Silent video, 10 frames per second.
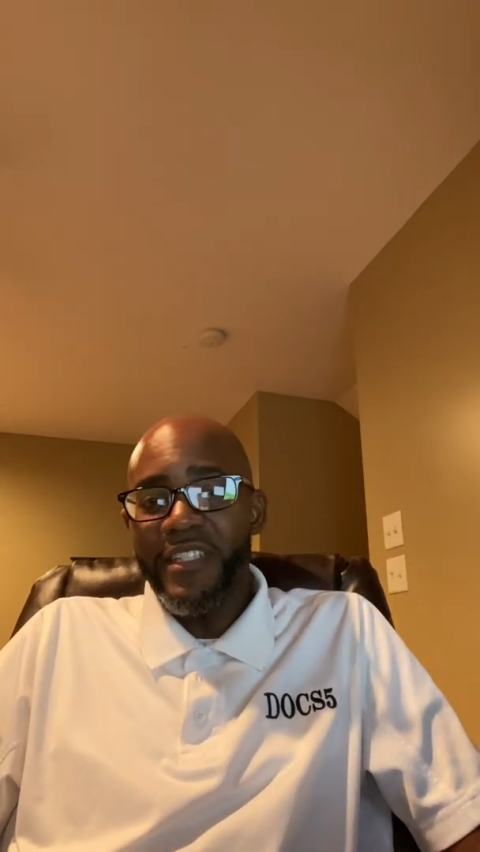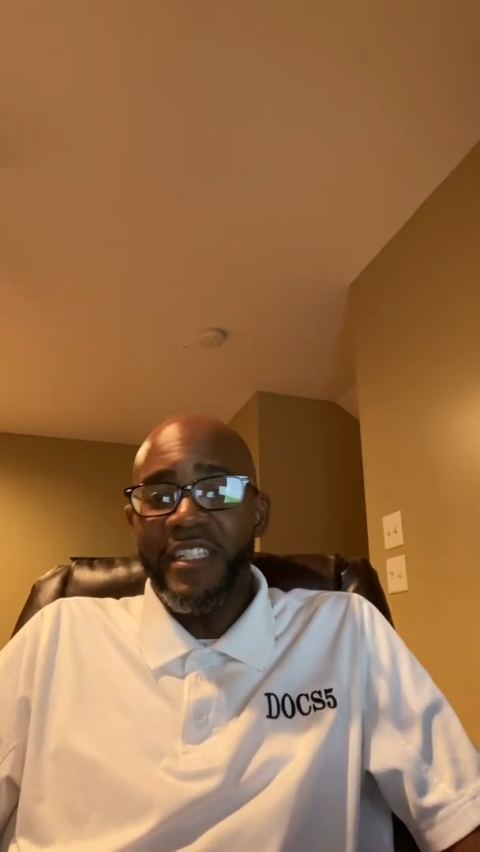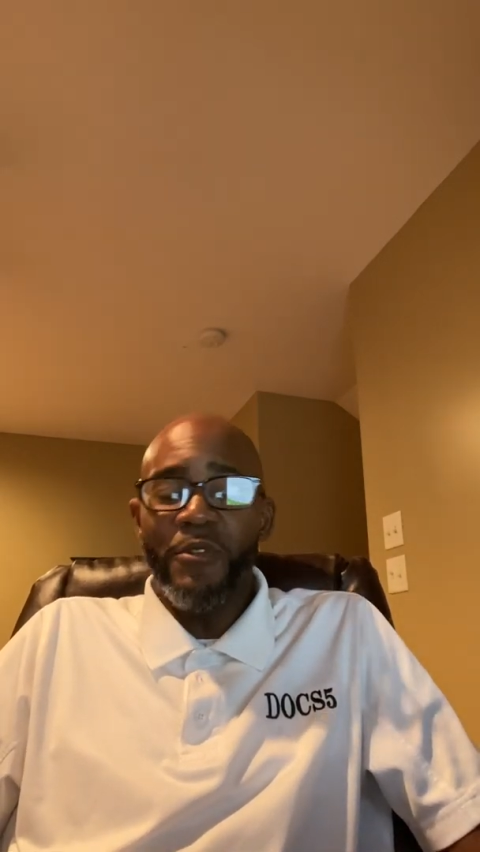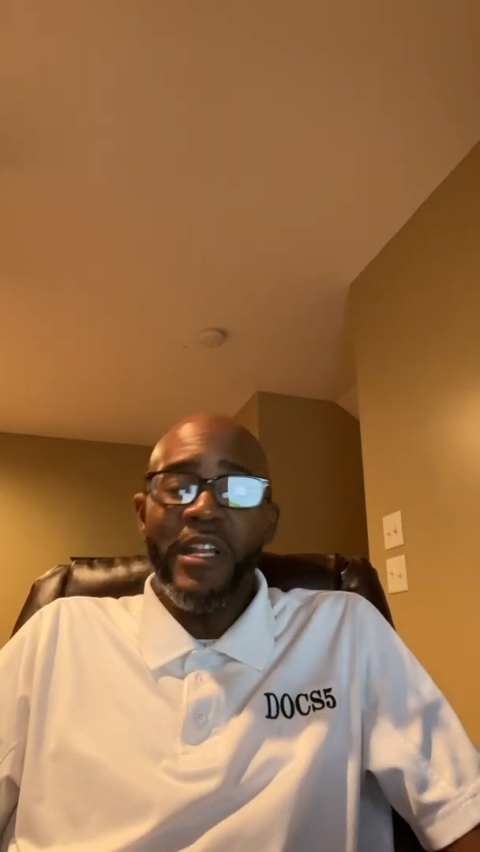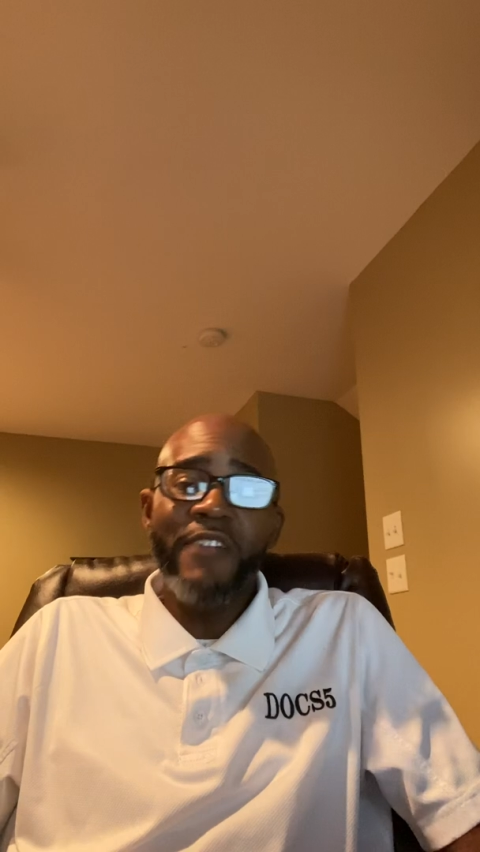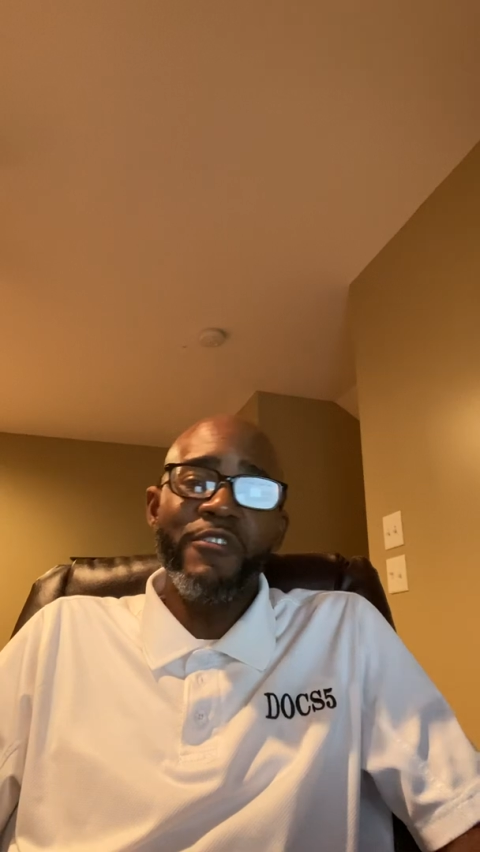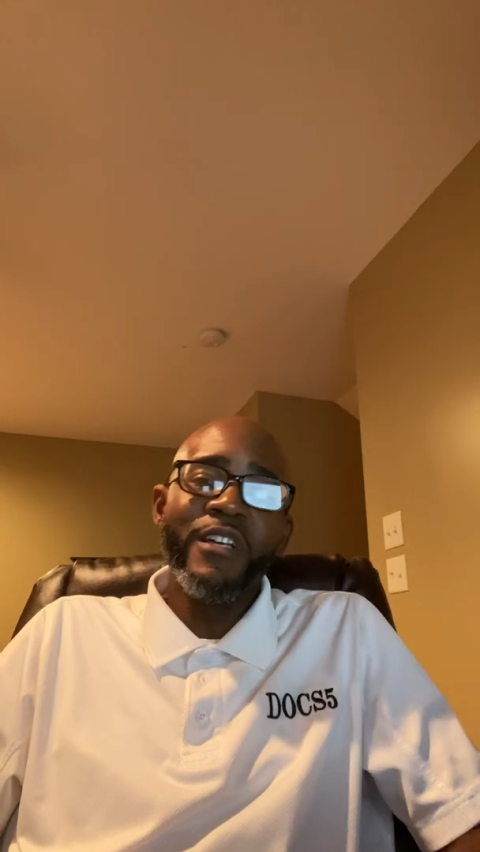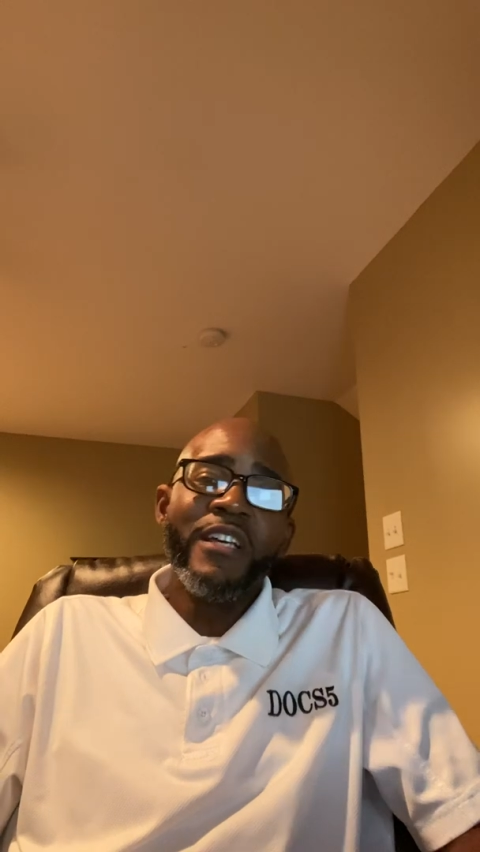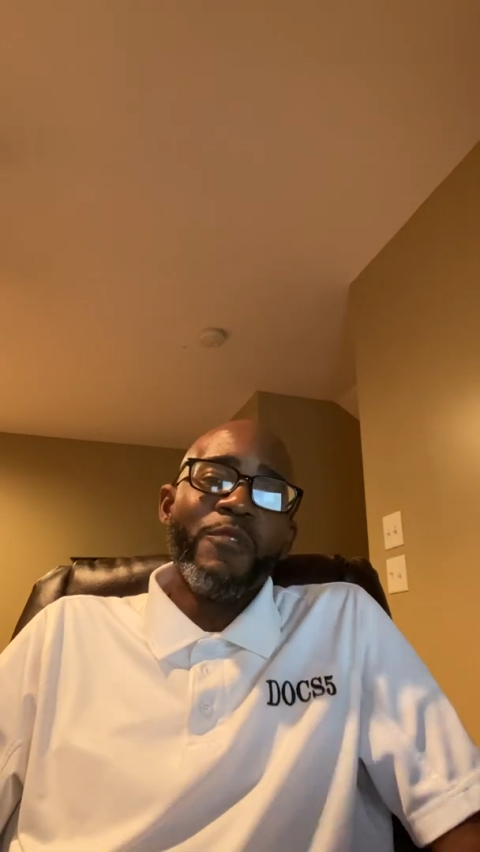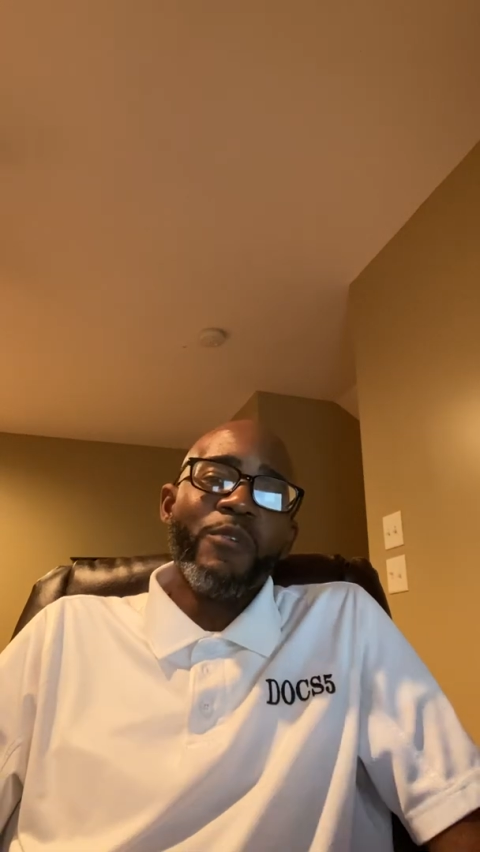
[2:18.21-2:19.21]
Whether
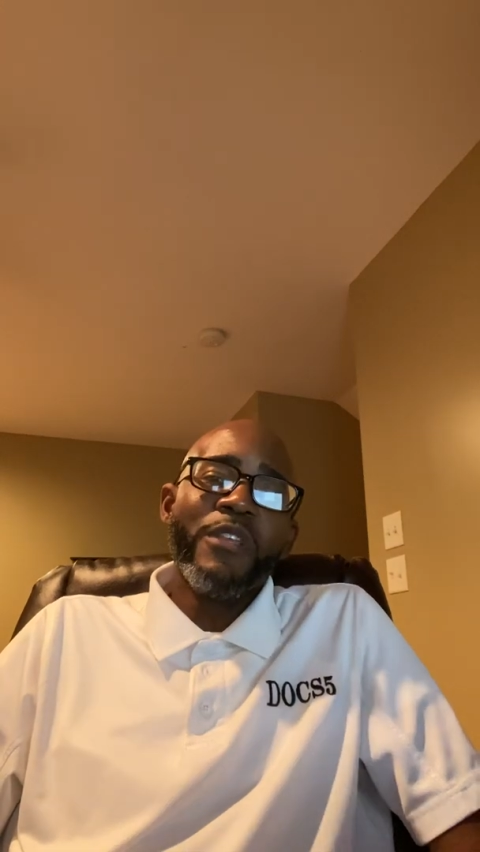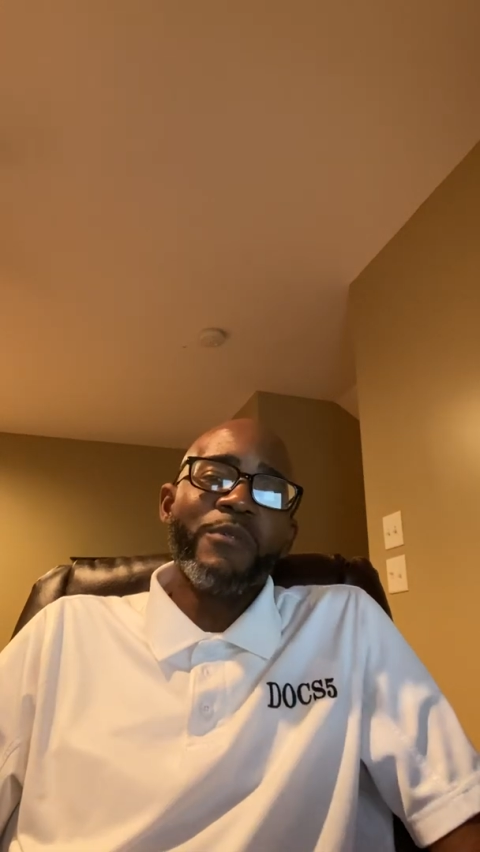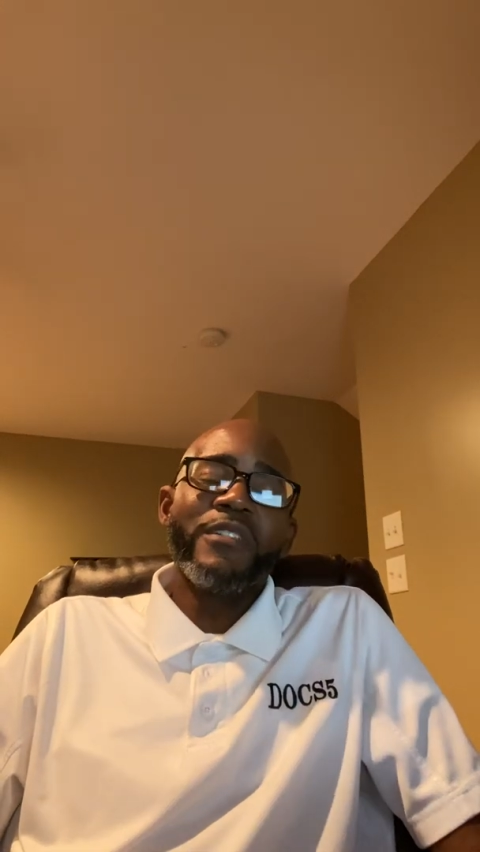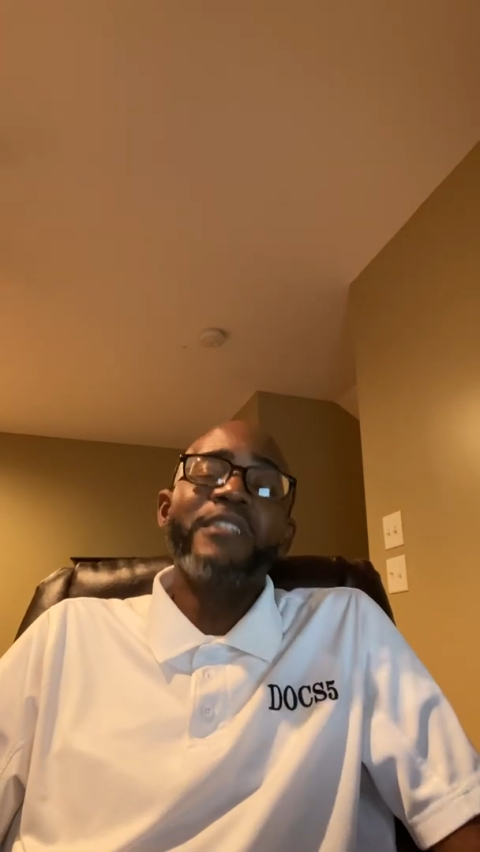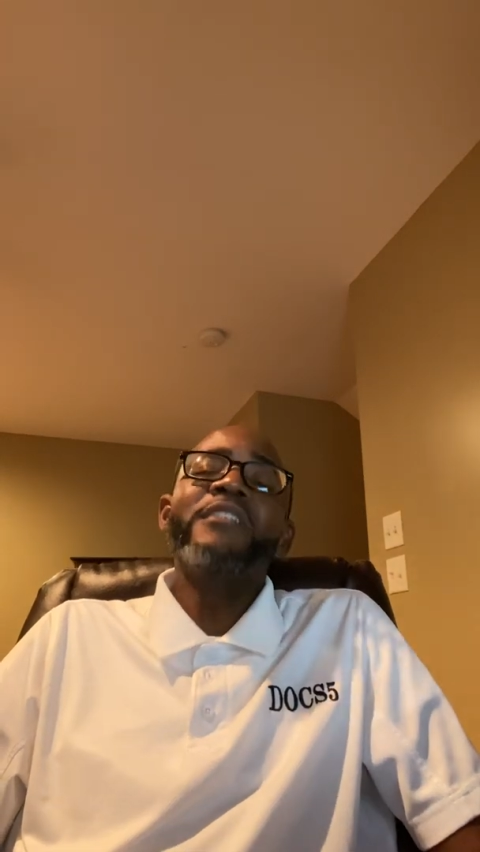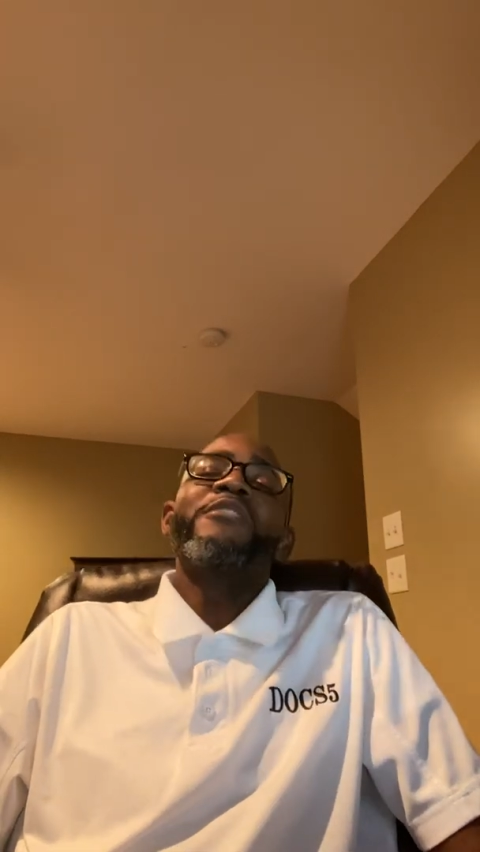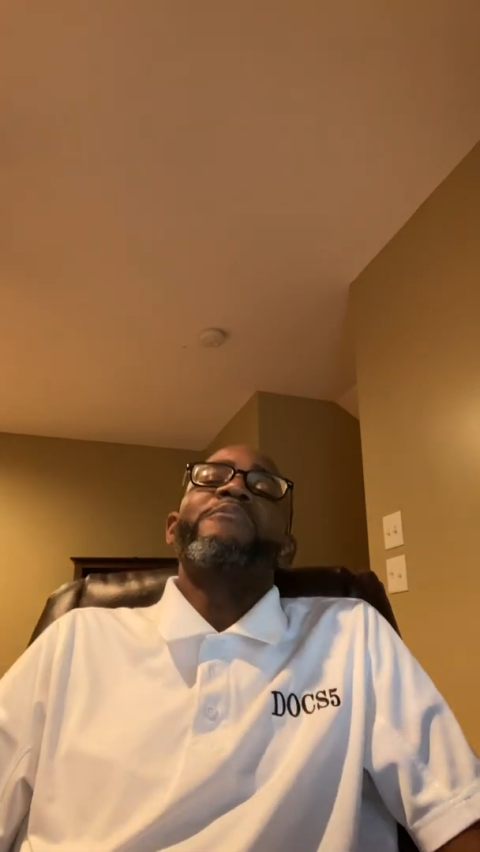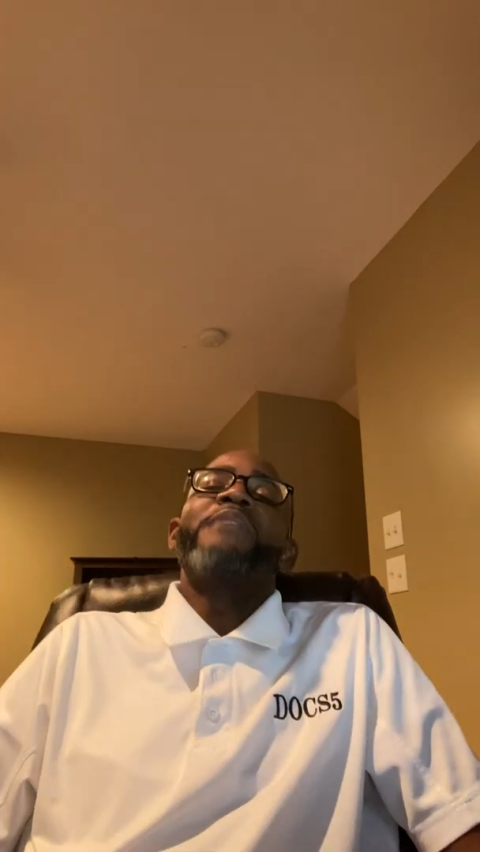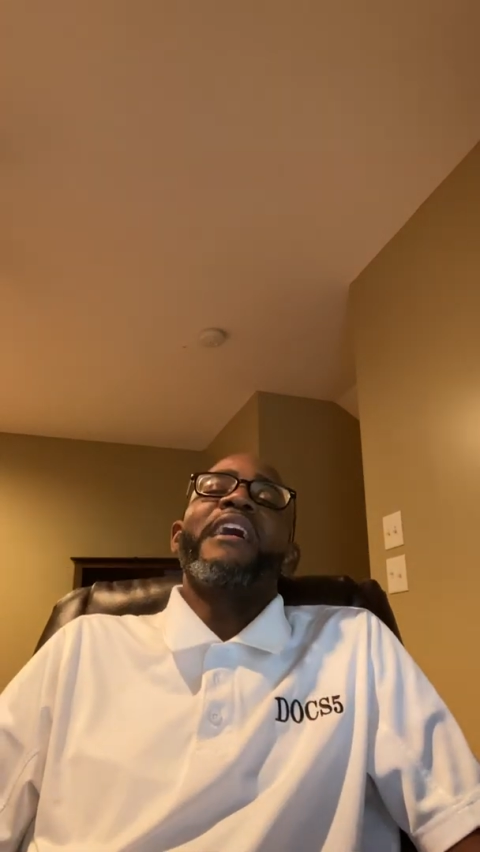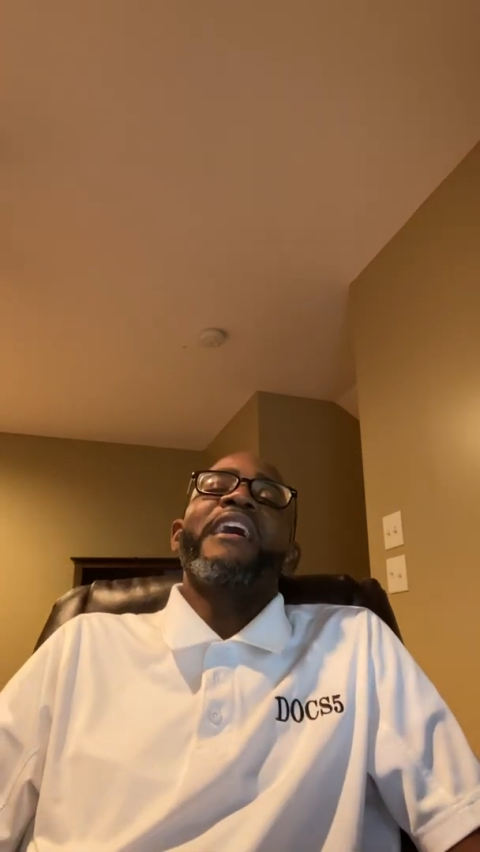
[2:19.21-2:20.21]
it was good or
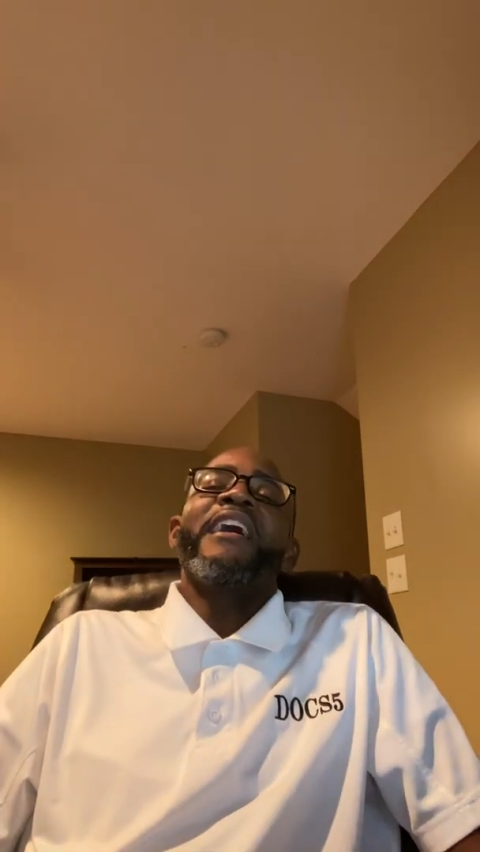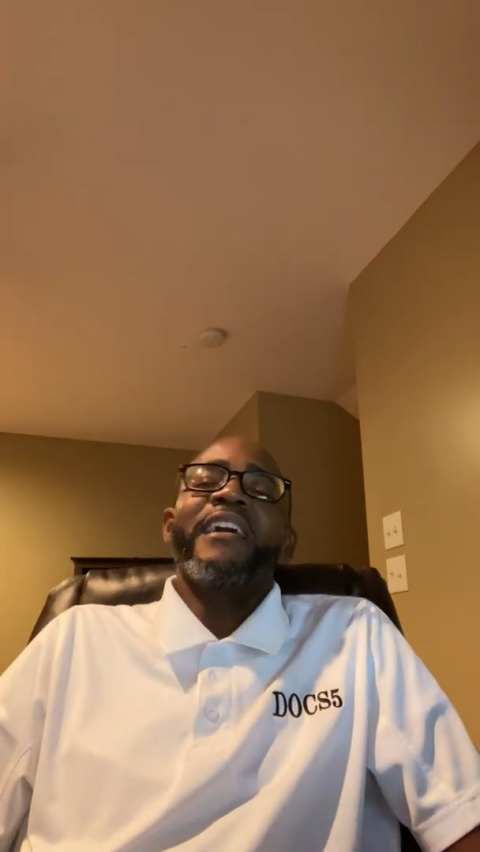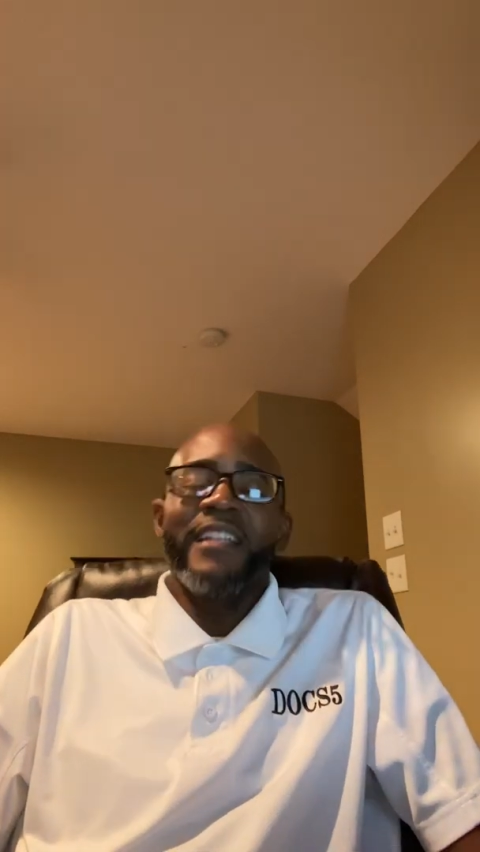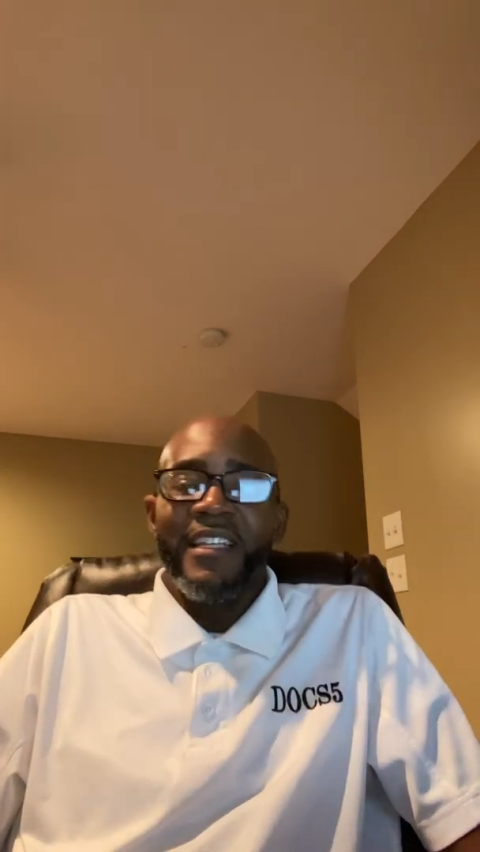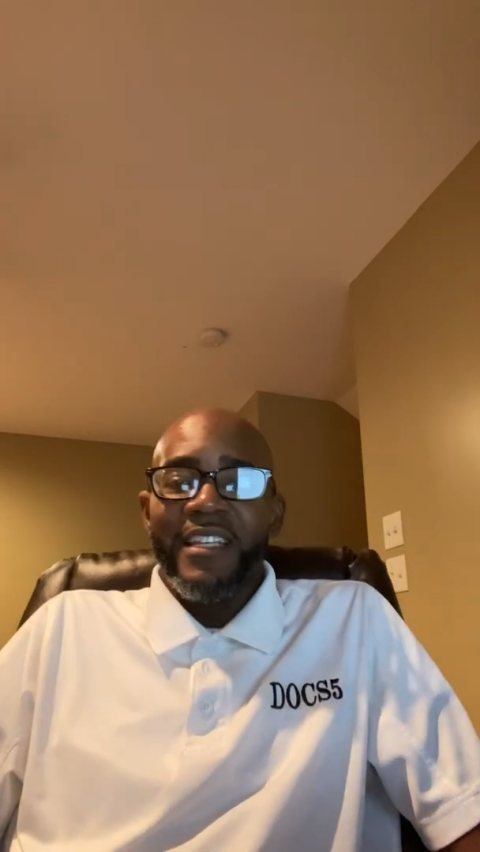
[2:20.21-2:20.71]
bad